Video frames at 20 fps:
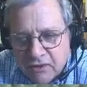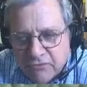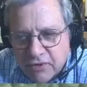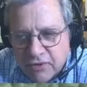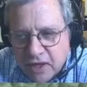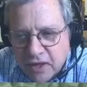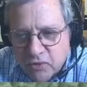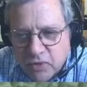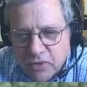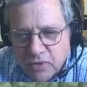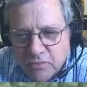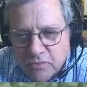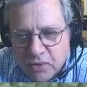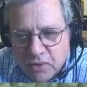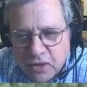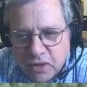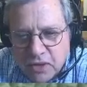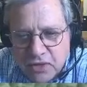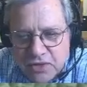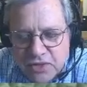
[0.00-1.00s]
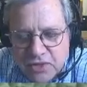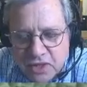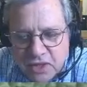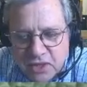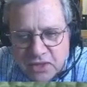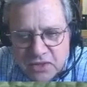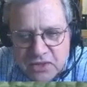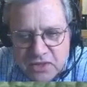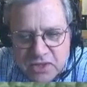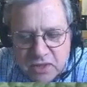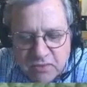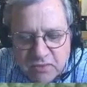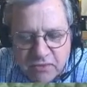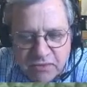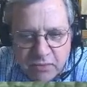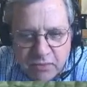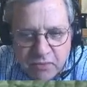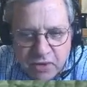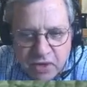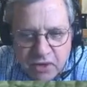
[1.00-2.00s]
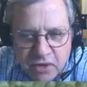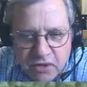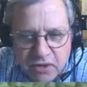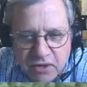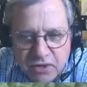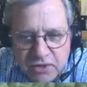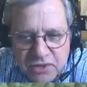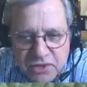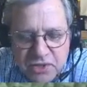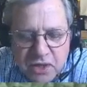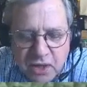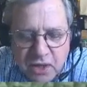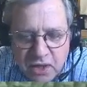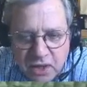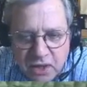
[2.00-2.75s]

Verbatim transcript: fine wood particles in, some of the particles